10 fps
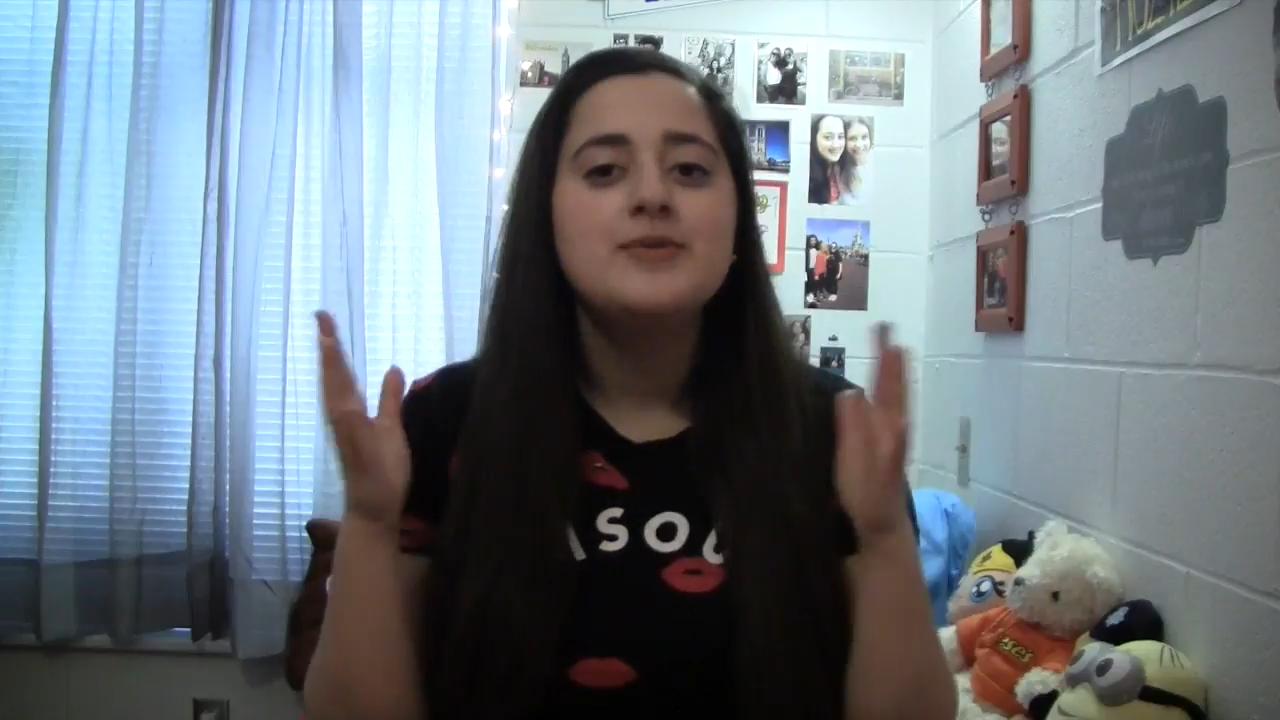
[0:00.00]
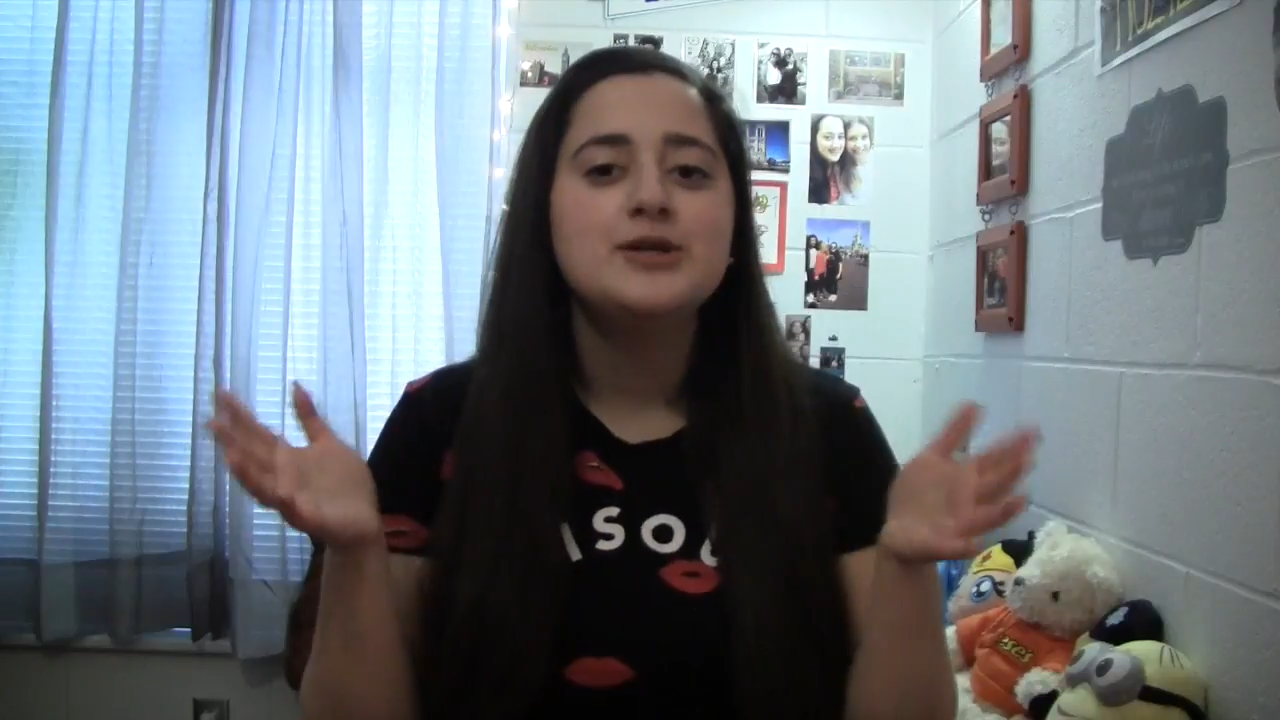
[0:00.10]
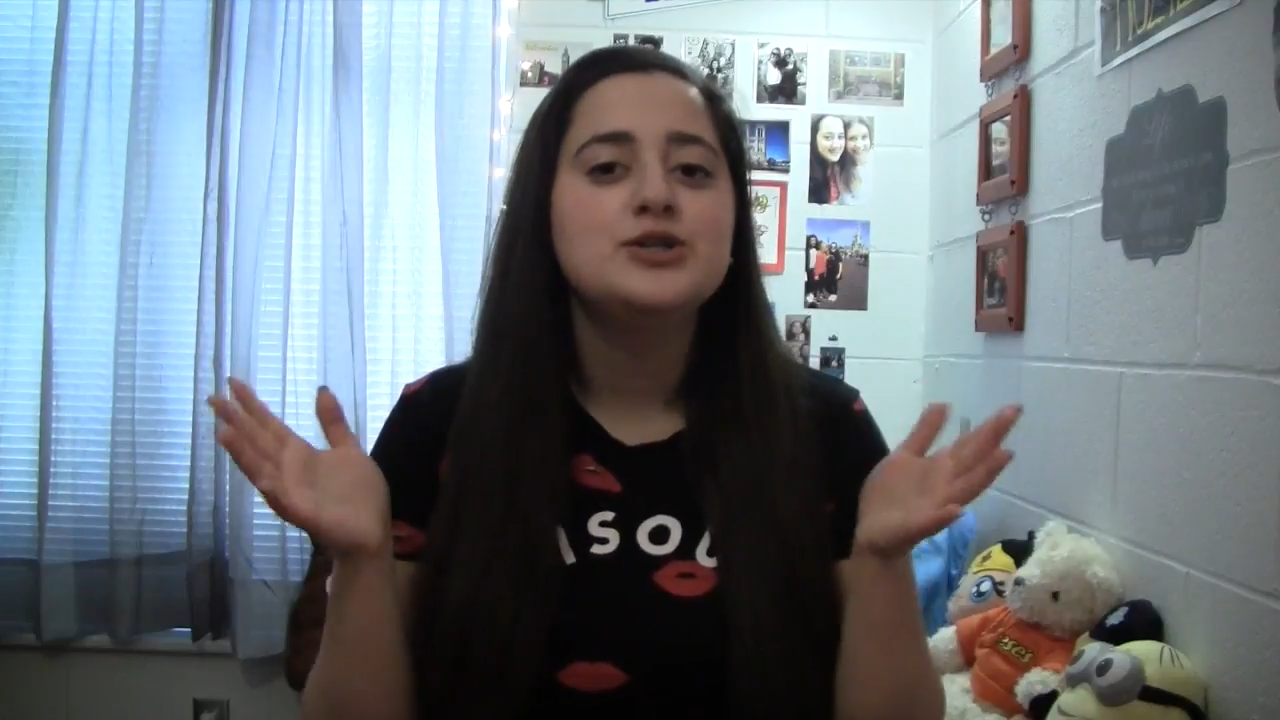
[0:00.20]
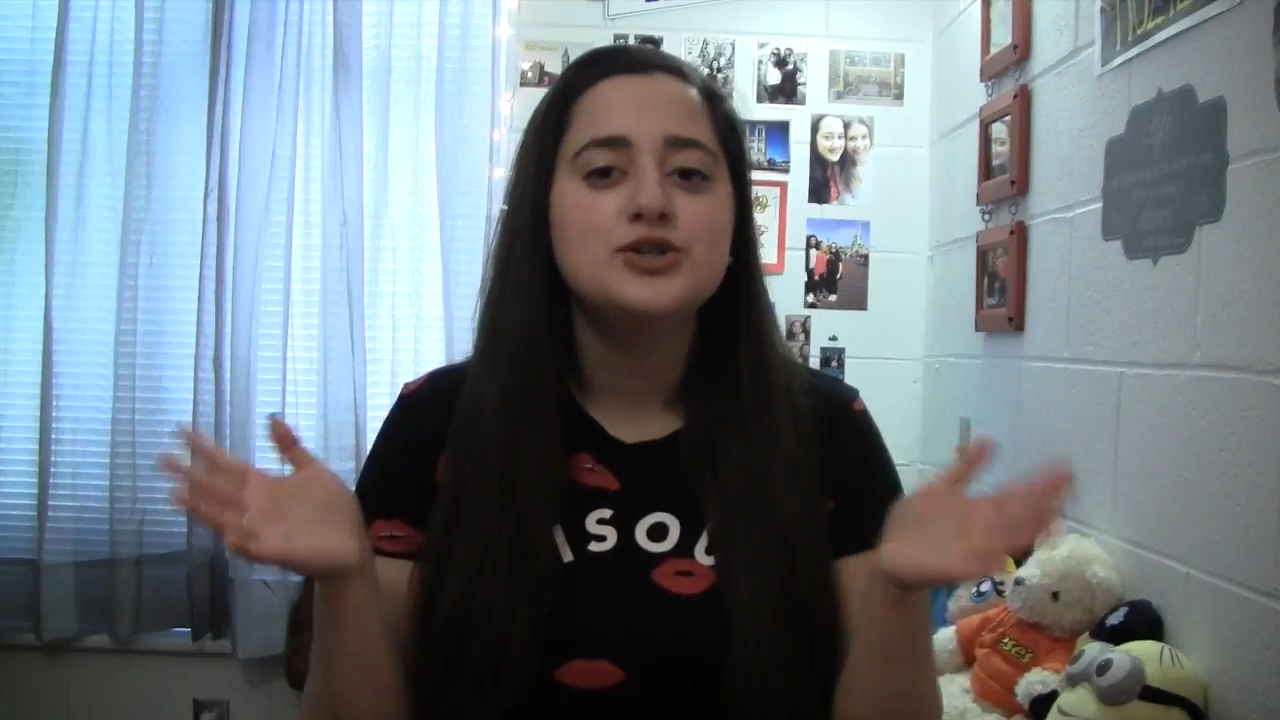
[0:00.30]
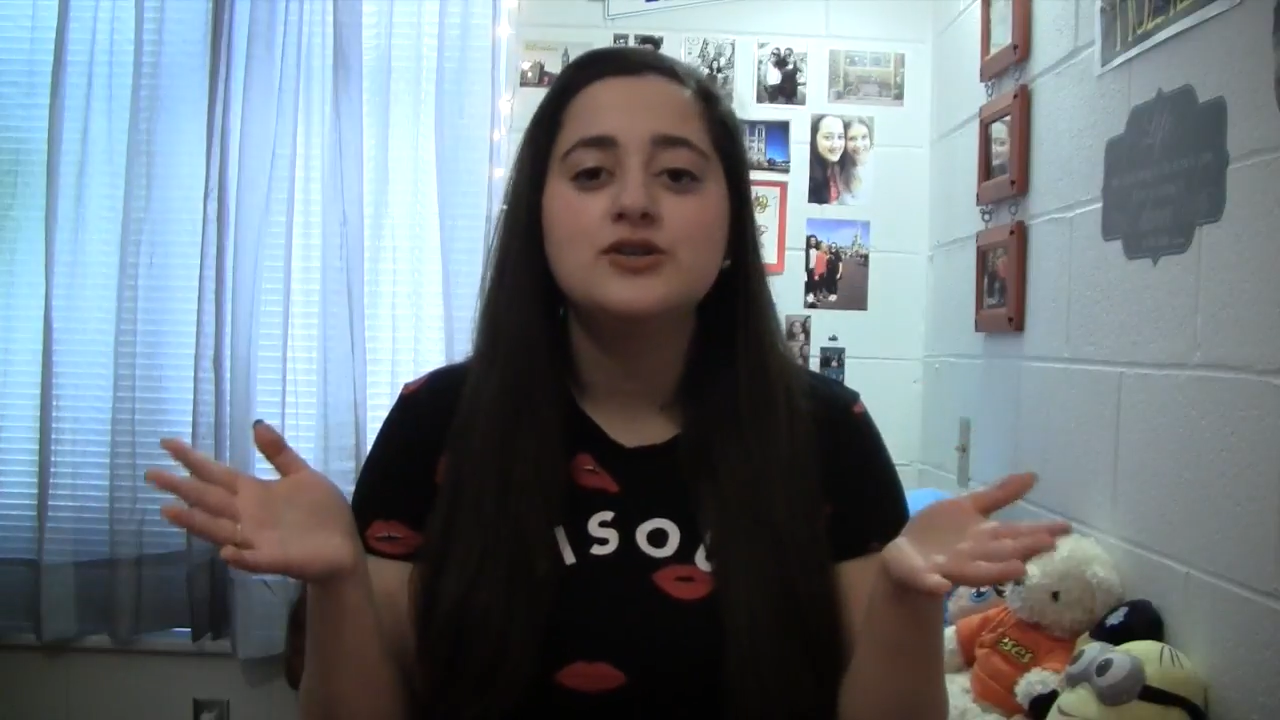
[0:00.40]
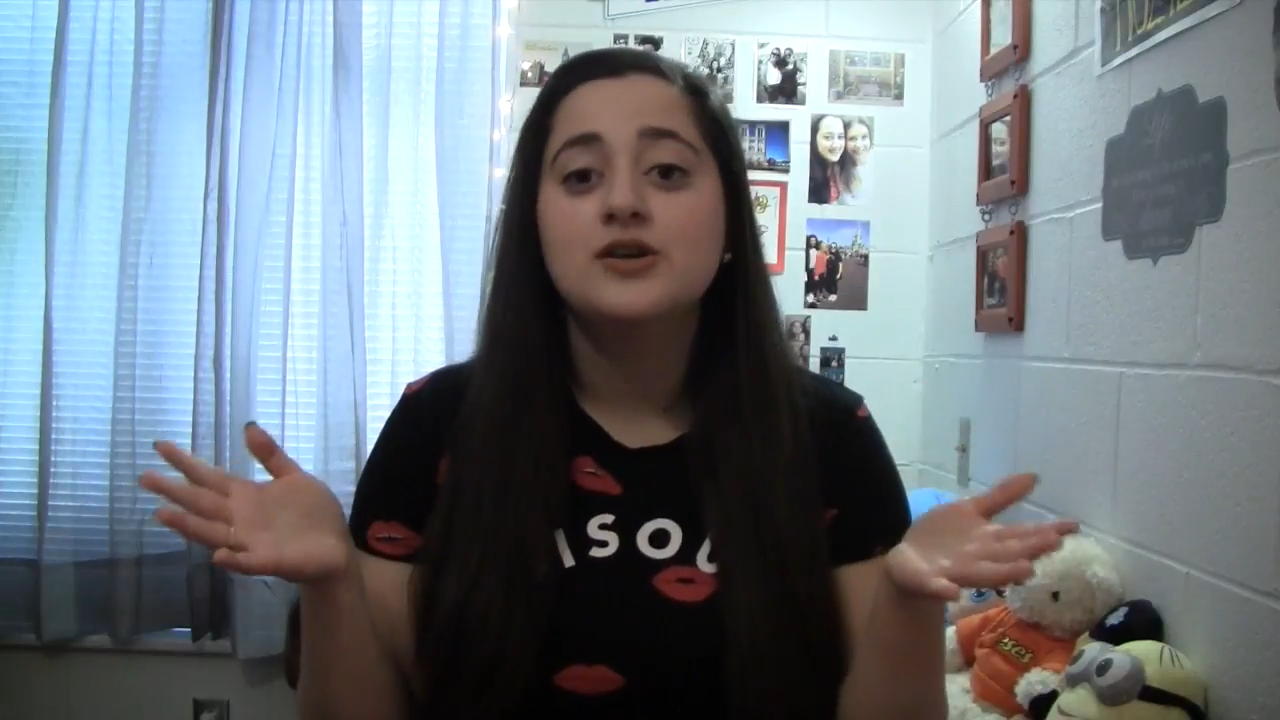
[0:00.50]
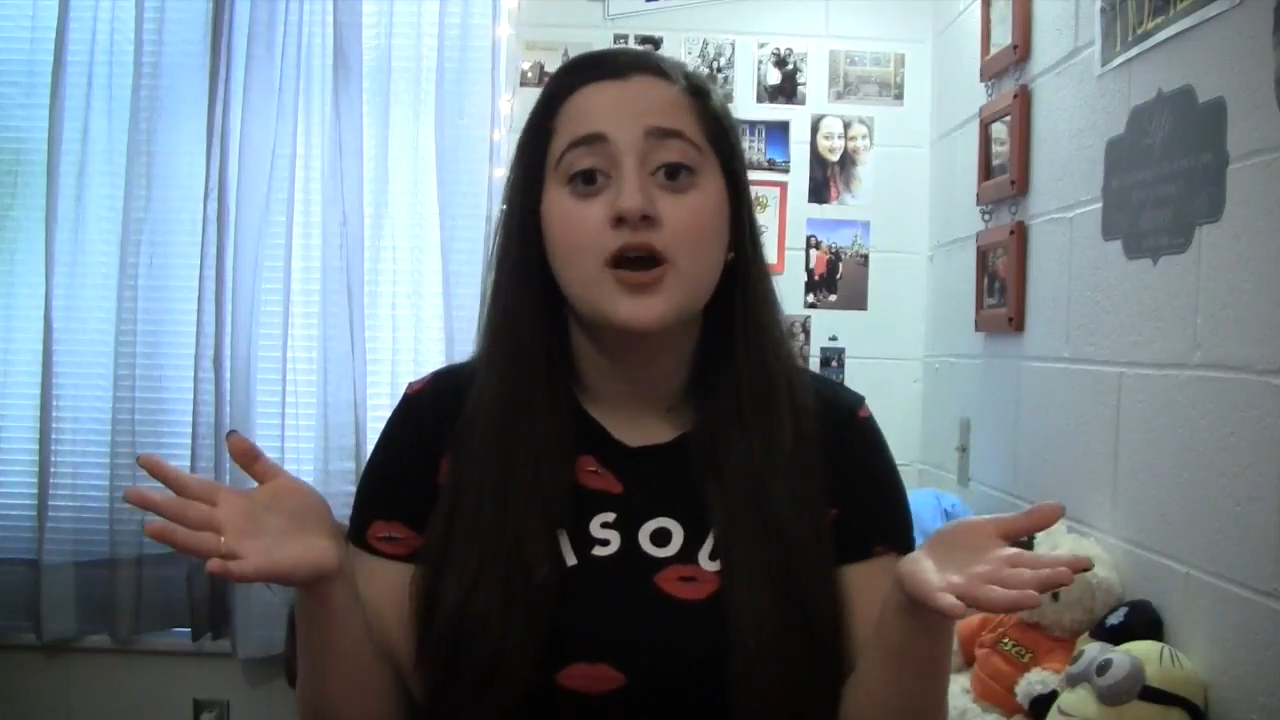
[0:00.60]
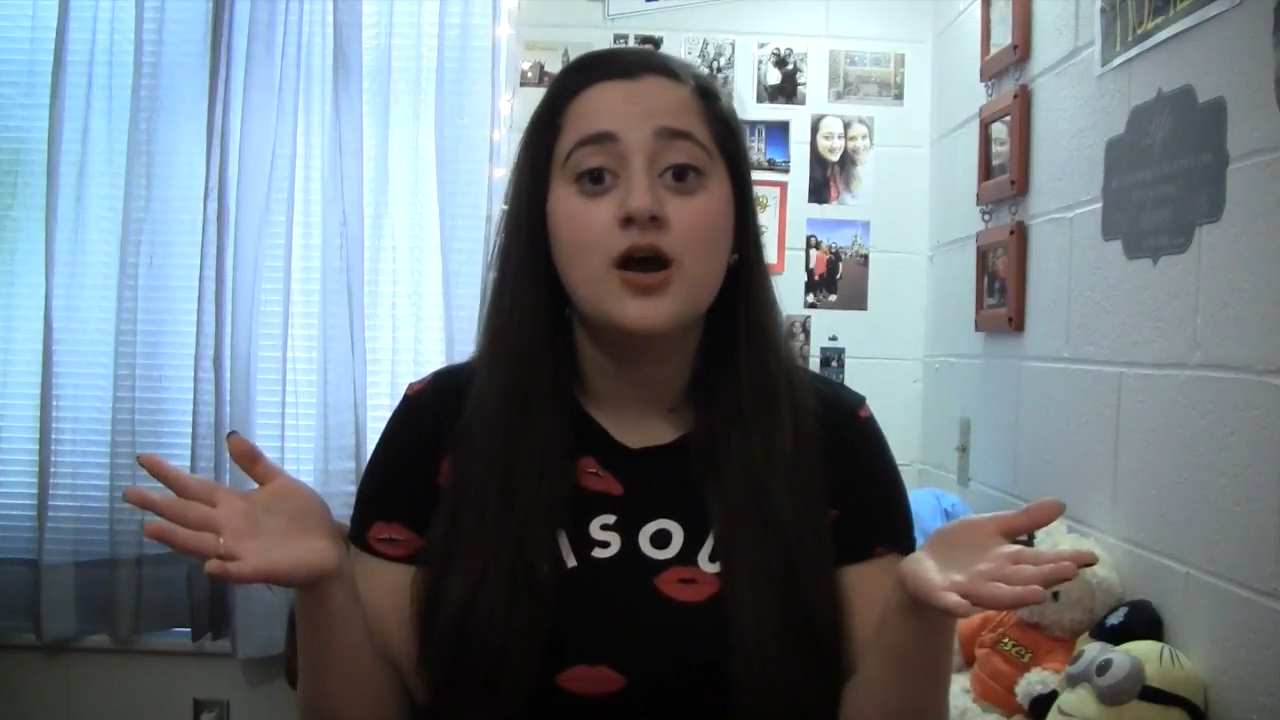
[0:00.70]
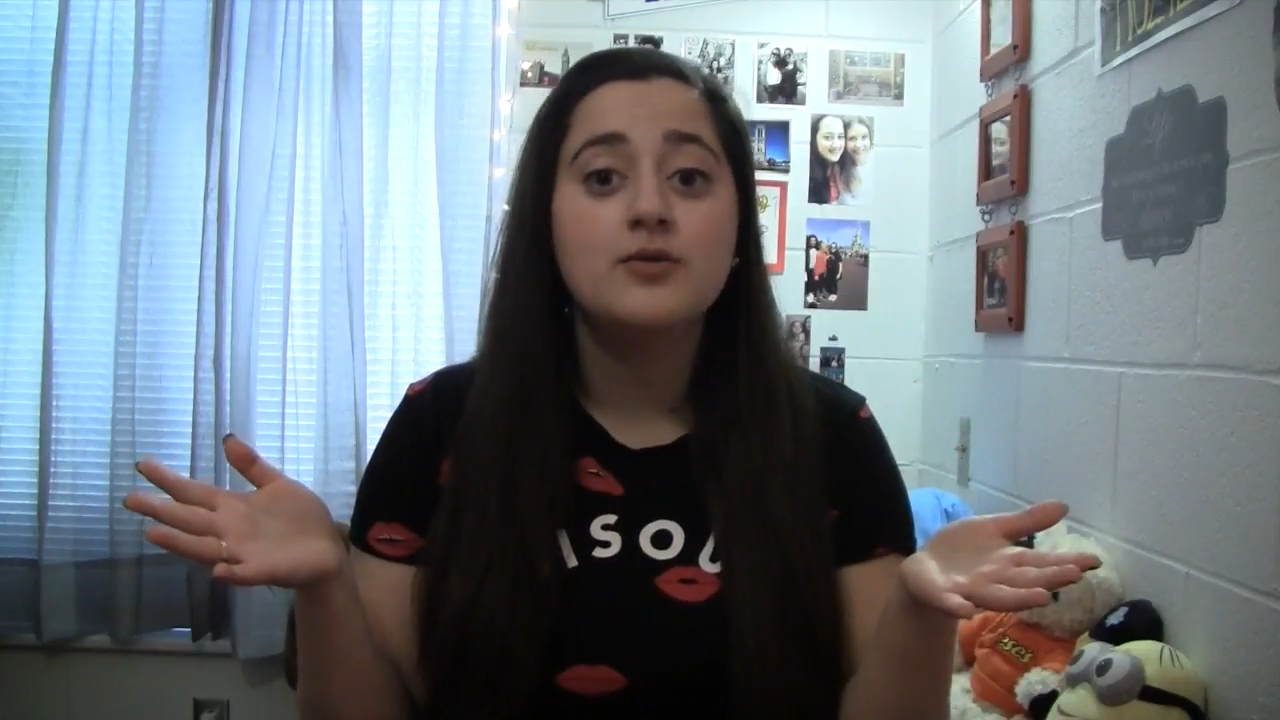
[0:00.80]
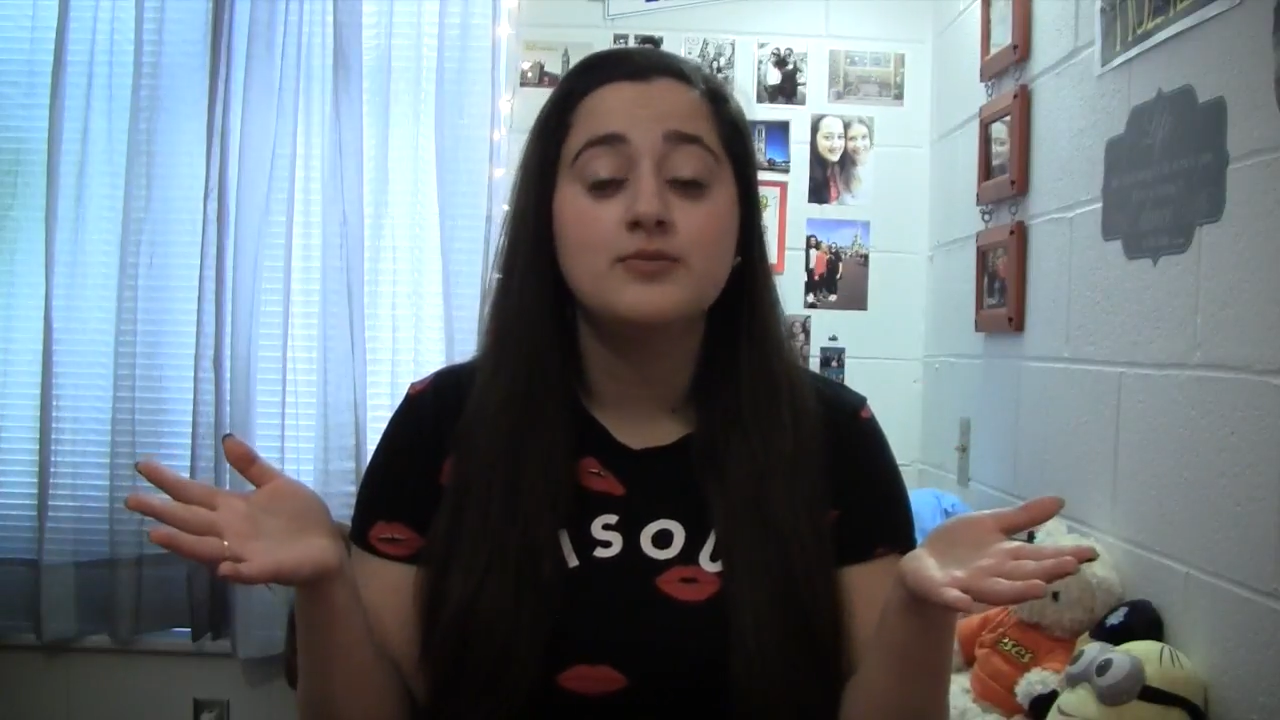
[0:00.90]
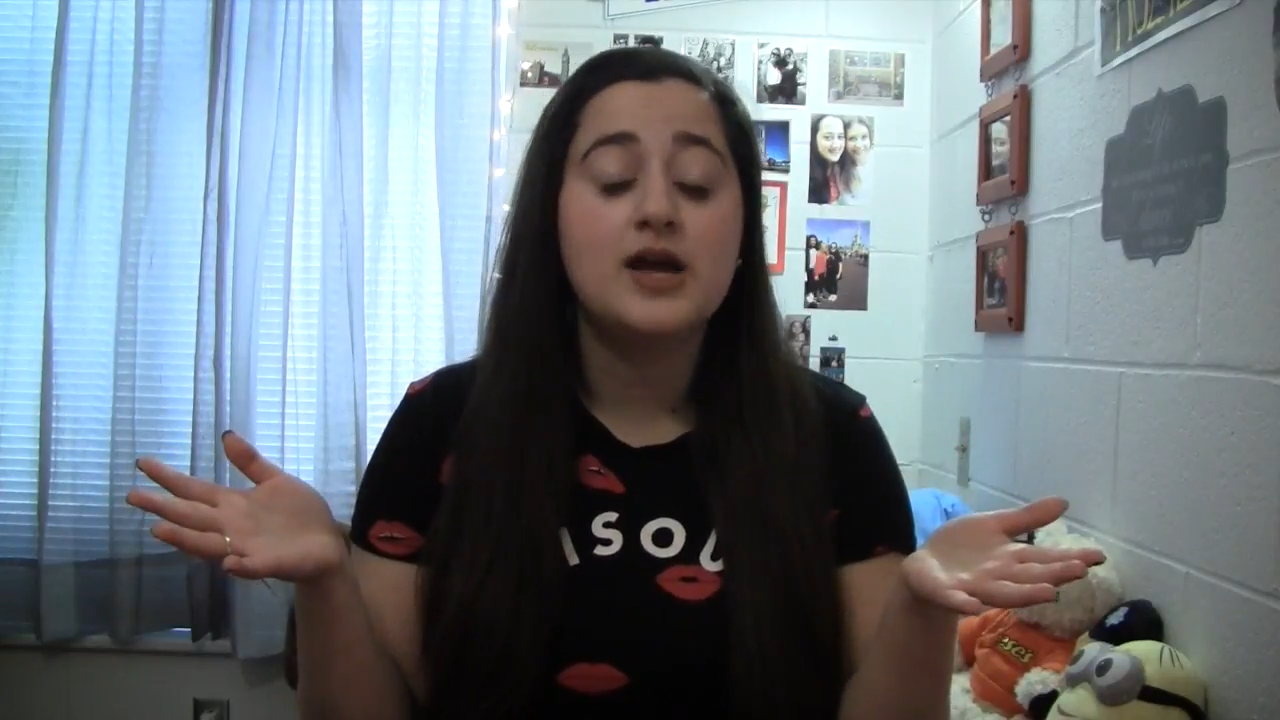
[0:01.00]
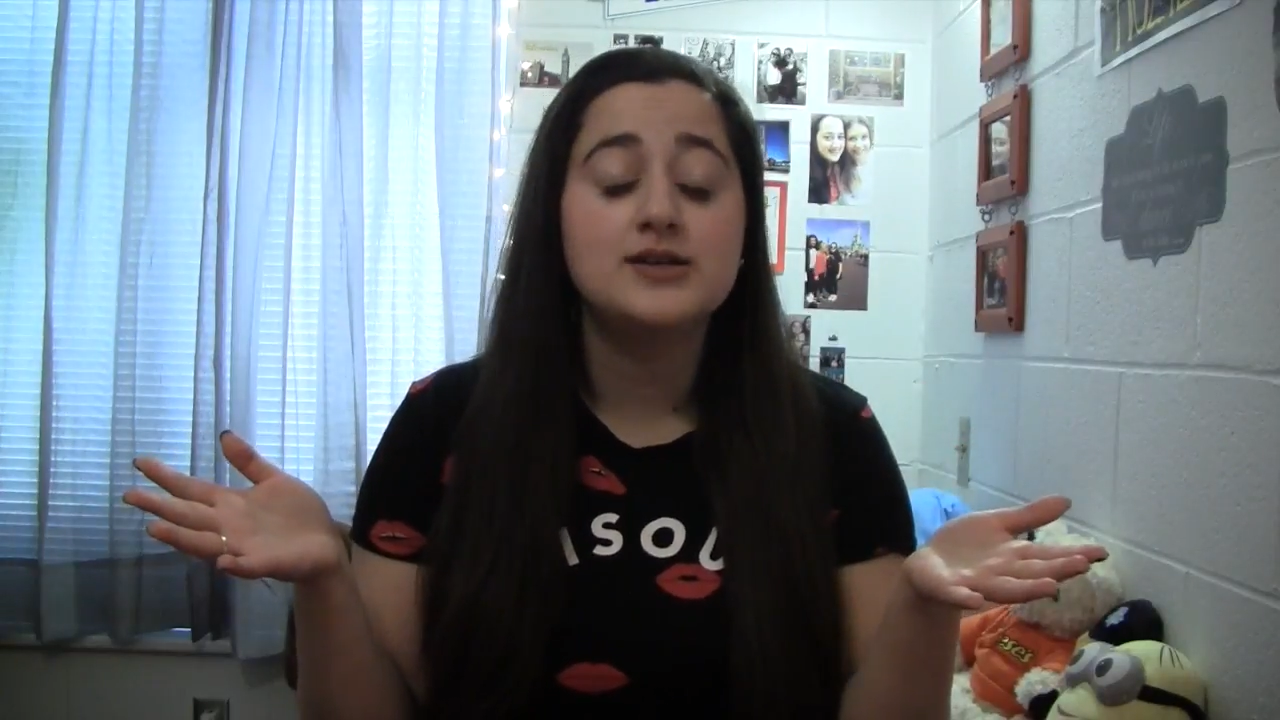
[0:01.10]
I mean, it shouldn't come